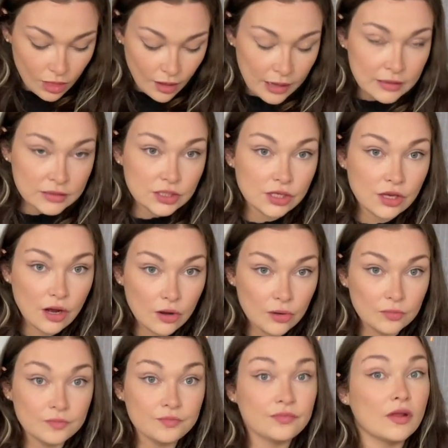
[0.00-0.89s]

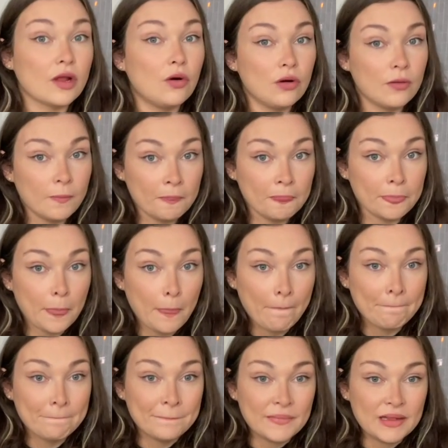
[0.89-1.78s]
So
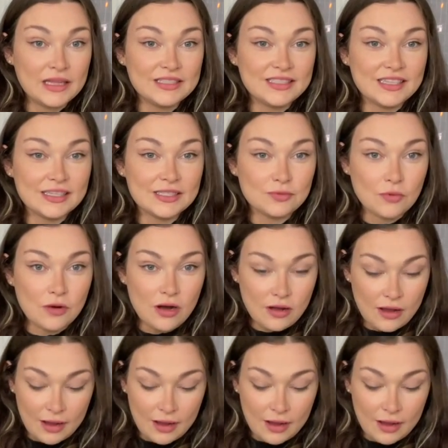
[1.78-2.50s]
this is what